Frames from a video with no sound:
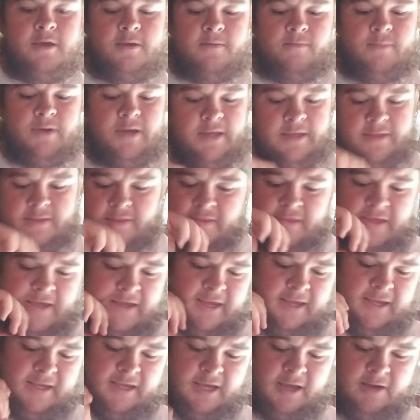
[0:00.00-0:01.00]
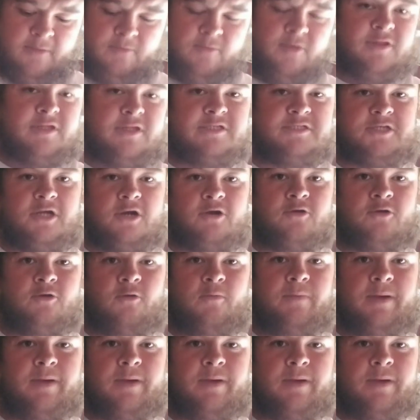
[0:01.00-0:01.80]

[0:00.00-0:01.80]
But they come with a circle